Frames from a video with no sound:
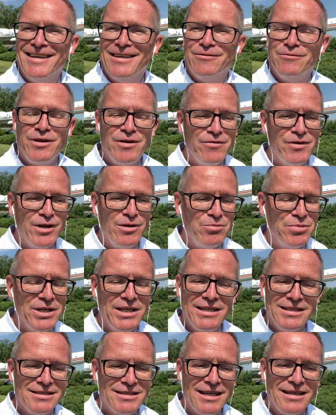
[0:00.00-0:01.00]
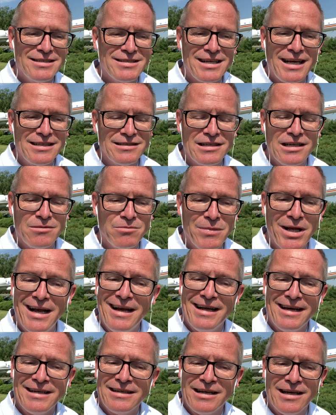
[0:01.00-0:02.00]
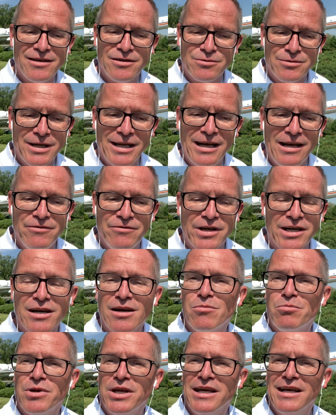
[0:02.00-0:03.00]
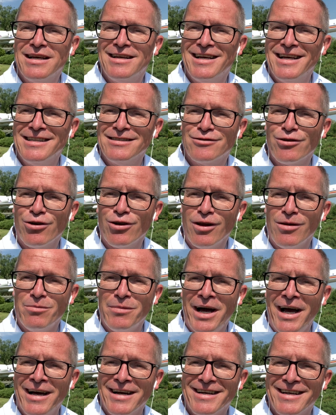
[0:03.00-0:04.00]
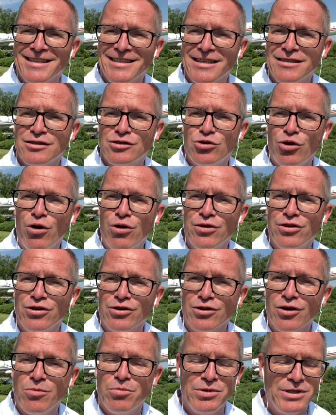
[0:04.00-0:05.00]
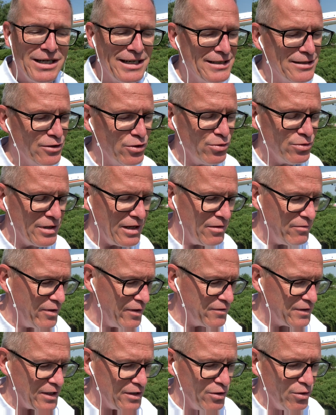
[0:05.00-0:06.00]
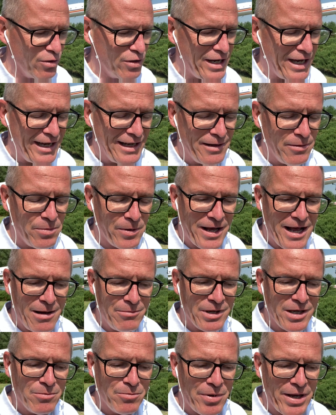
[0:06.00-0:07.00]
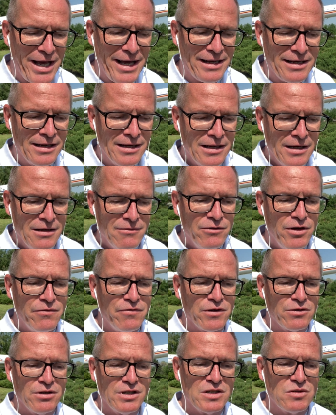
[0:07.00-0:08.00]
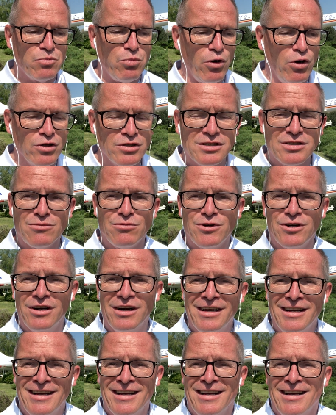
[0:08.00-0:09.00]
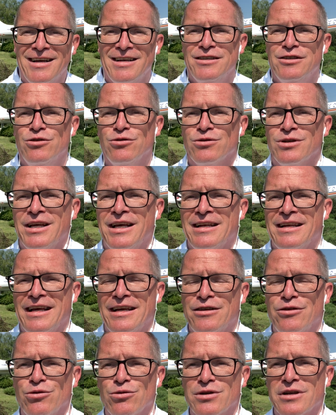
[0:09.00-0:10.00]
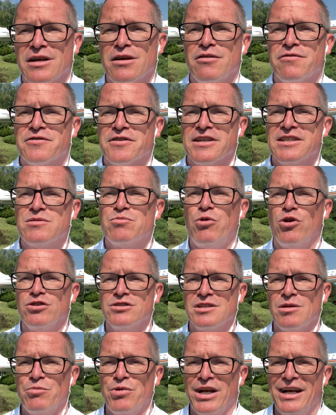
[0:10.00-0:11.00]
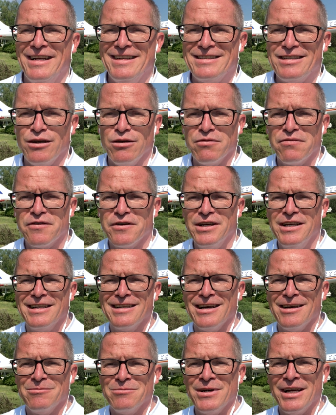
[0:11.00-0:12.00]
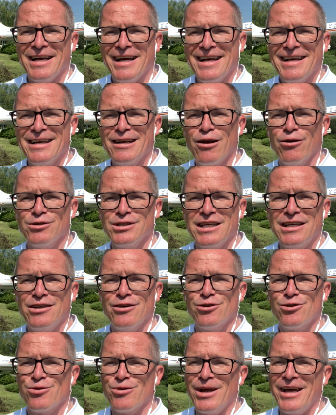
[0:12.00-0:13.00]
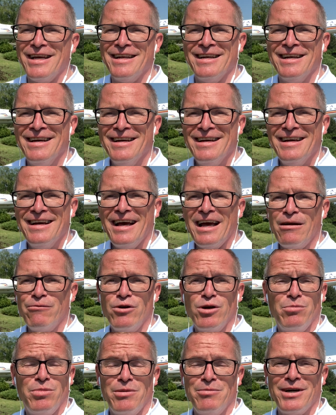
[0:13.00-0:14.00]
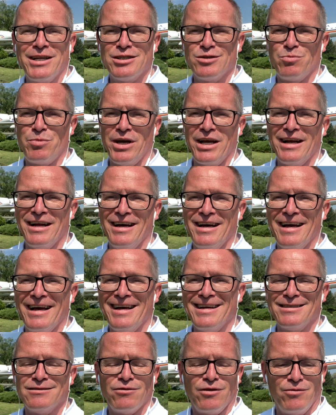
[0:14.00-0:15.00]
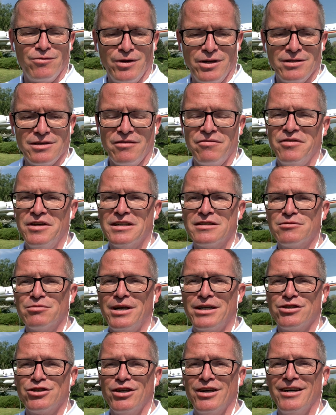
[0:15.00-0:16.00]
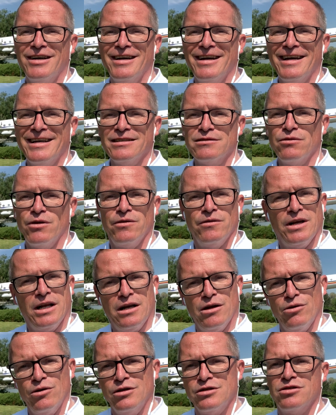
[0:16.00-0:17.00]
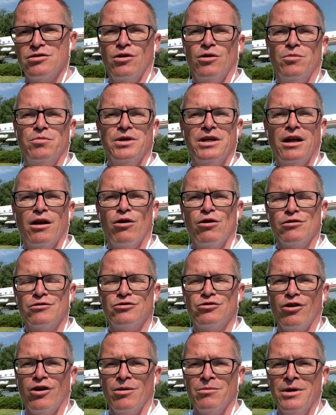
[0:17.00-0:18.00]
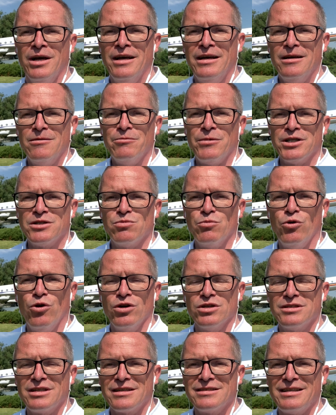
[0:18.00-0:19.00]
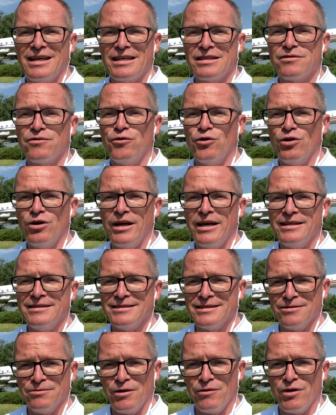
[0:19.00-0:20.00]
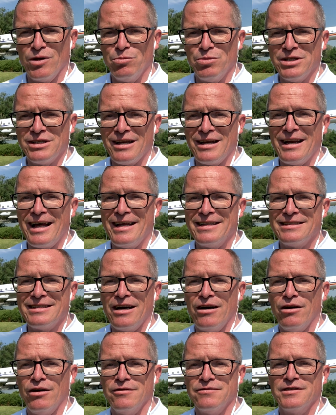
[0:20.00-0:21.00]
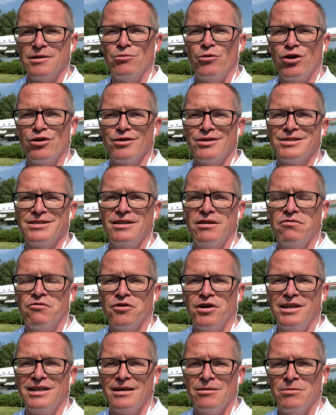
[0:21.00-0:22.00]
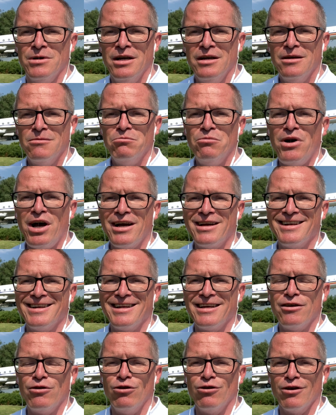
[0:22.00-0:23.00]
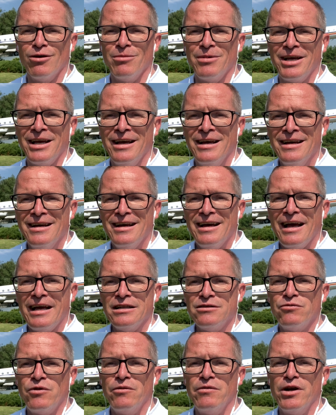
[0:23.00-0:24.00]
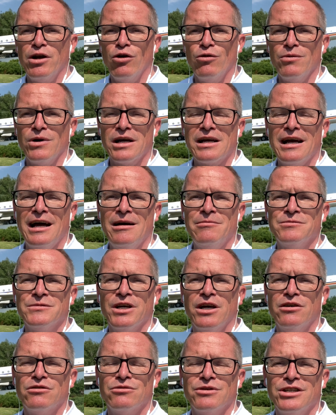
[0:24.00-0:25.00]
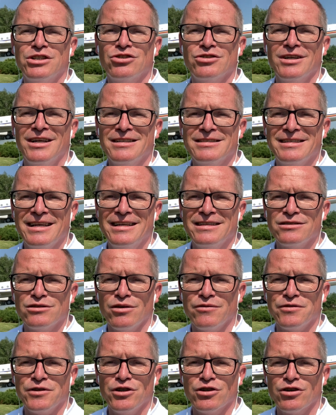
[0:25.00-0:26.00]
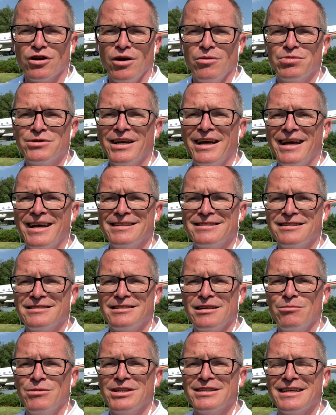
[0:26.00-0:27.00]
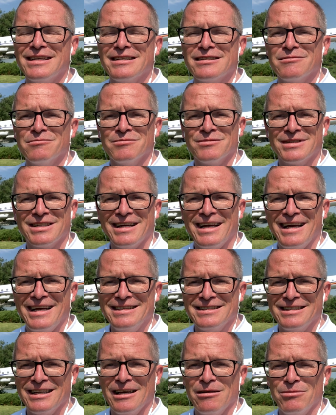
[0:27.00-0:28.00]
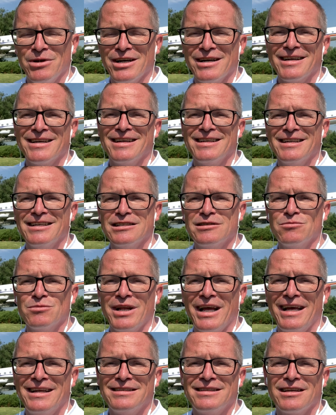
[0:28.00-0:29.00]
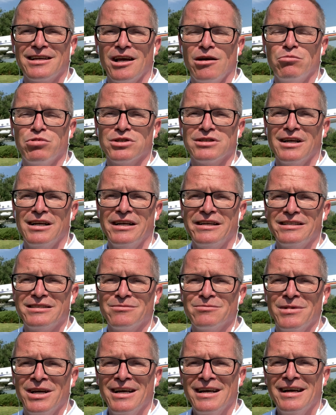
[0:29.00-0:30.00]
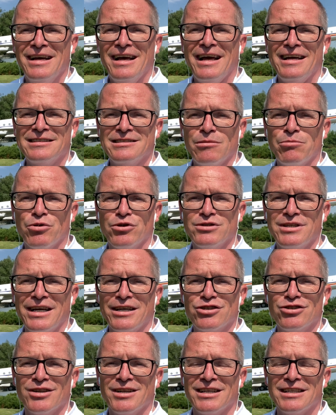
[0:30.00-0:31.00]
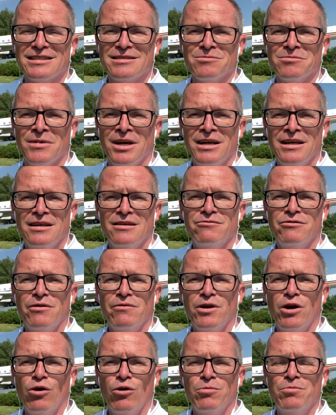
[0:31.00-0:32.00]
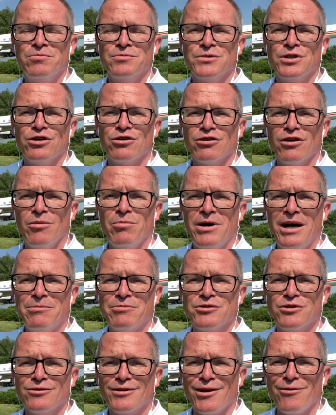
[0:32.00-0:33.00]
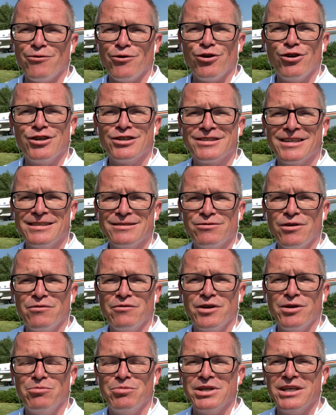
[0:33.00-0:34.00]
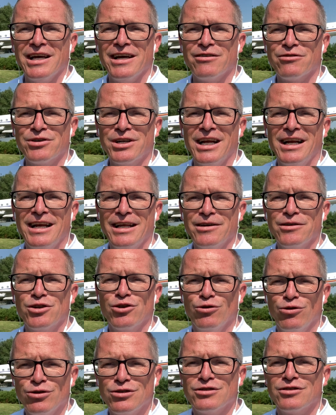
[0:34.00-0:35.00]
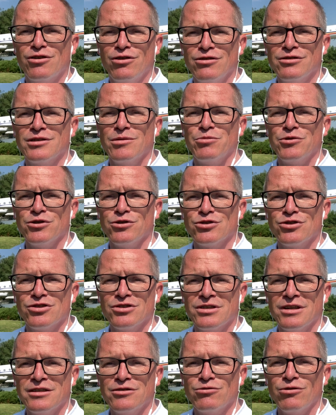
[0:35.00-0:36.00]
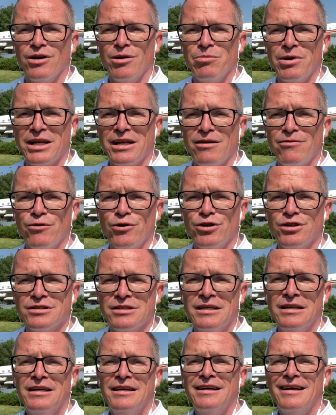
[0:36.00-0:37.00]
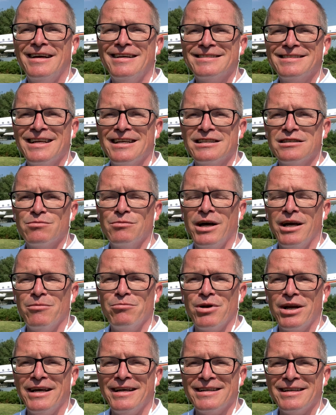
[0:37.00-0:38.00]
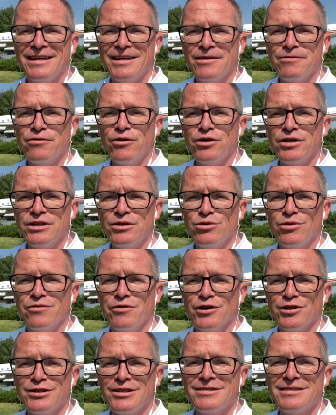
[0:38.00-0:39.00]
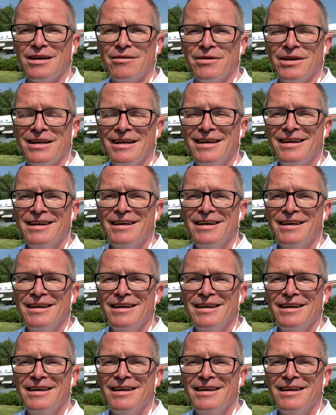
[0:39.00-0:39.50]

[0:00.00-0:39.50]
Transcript: We will be 600 million, a really very big internal market, a strong European Union with the UK coming back with a responsible union, a union of responsibility, of freedom, including Ukraine, and will be much better, and we will defeat Russia, and we will also be long-term much more successful, and we will be the light tower of democracy, freedom, market economy, and we will overcome the original sins of Europe, the anti-Semitism, the anti-Americanism, the anti-capitalism, and the protectionism. We will open Europe up to the world, and we will be a really good contribution to a better world. And that's my plan for EU37.